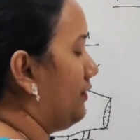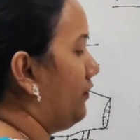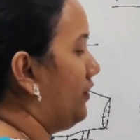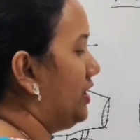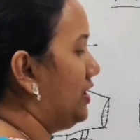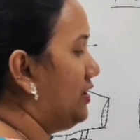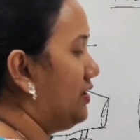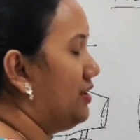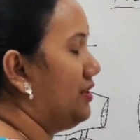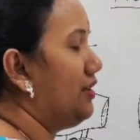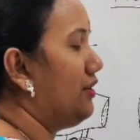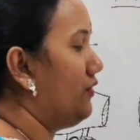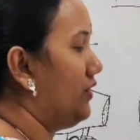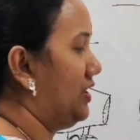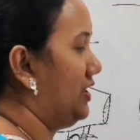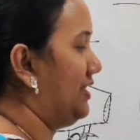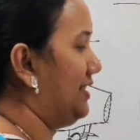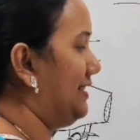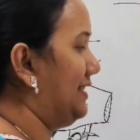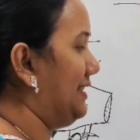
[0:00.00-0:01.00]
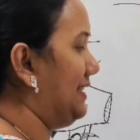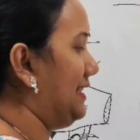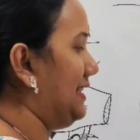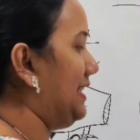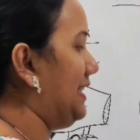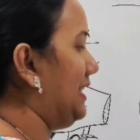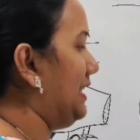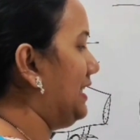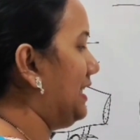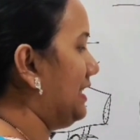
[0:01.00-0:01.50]
feature which is
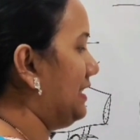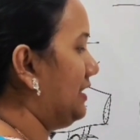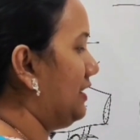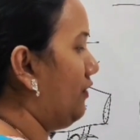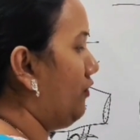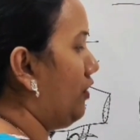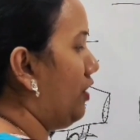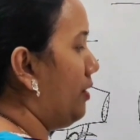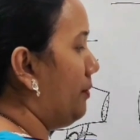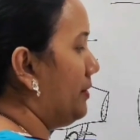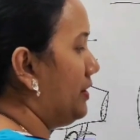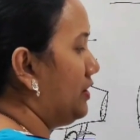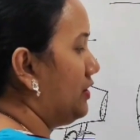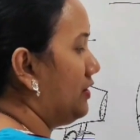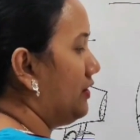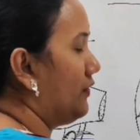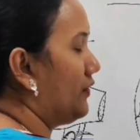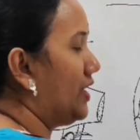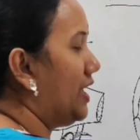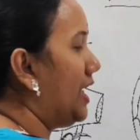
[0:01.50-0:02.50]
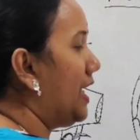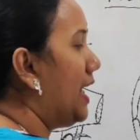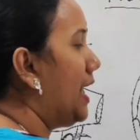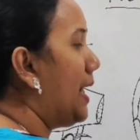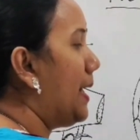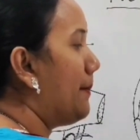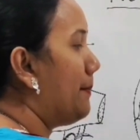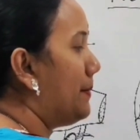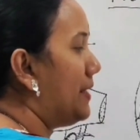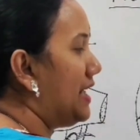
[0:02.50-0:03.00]
seen is the formation of the
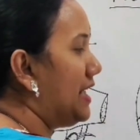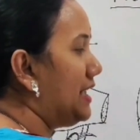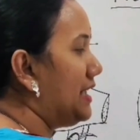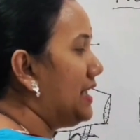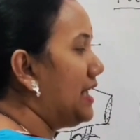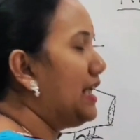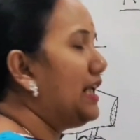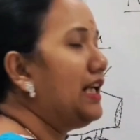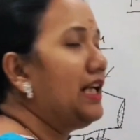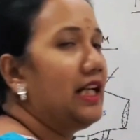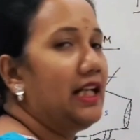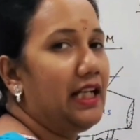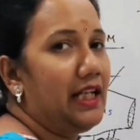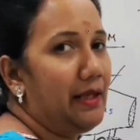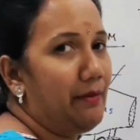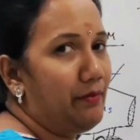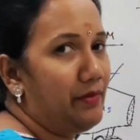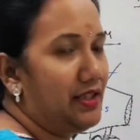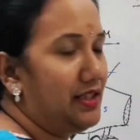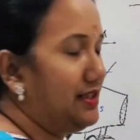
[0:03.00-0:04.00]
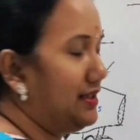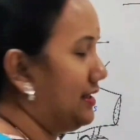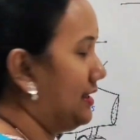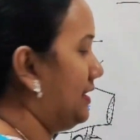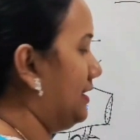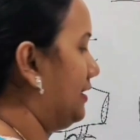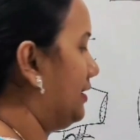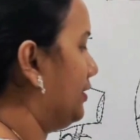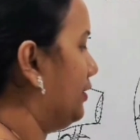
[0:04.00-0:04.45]
medial lemniscus.